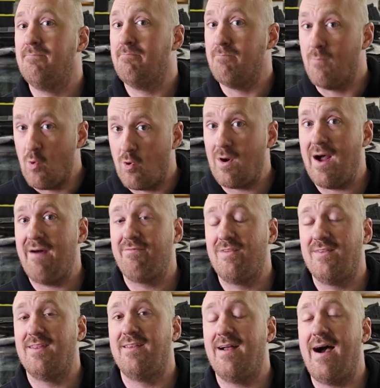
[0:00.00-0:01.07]
more
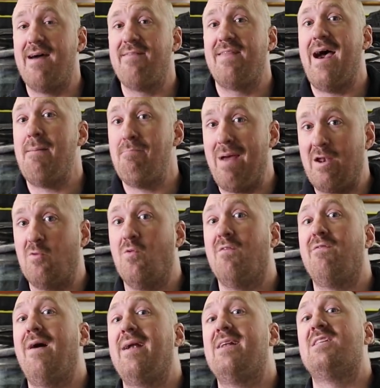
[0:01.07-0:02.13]
often than not, that metal will
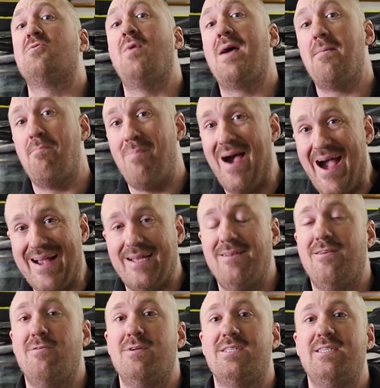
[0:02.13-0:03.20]
find its way back
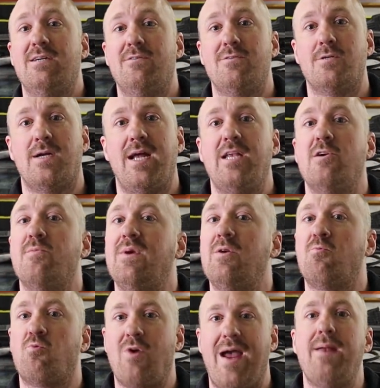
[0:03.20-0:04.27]
into a cylinder and you'll be
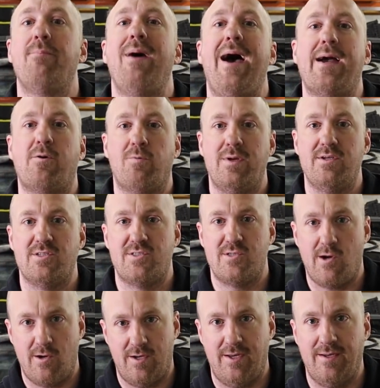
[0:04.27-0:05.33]
right back where you
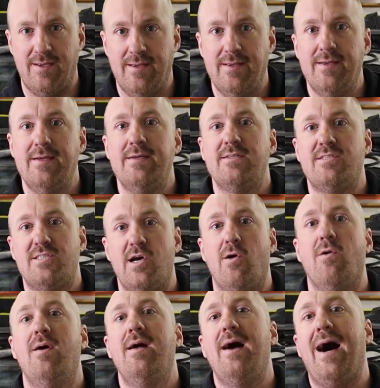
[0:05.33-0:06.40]
started.
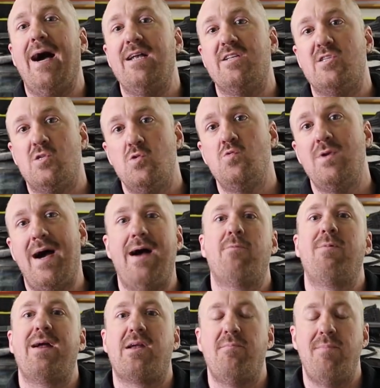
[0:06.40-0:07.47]
So I do not
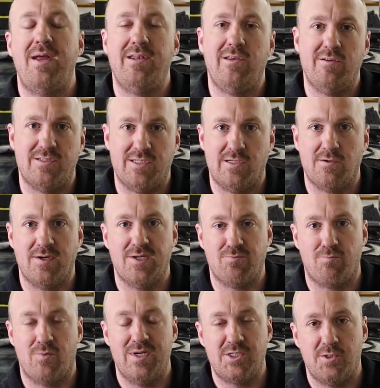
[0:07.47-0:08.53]
recommend using your
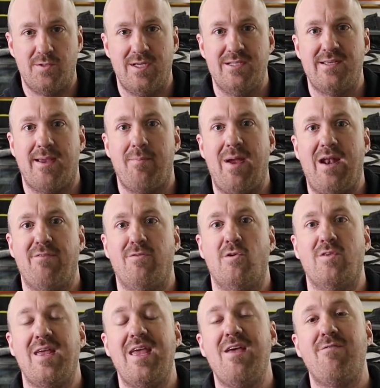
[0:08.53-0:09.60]
original intake
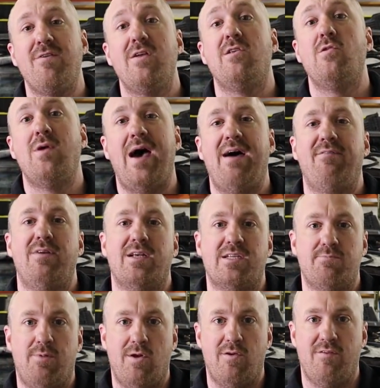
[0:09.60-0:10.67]
manifold if you do have an
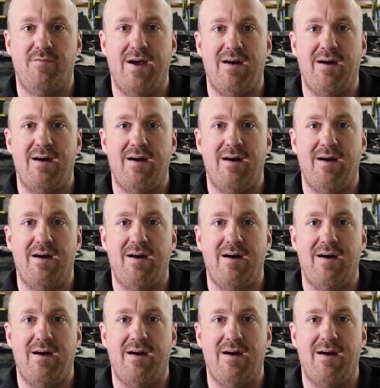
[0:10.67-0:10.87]
exploded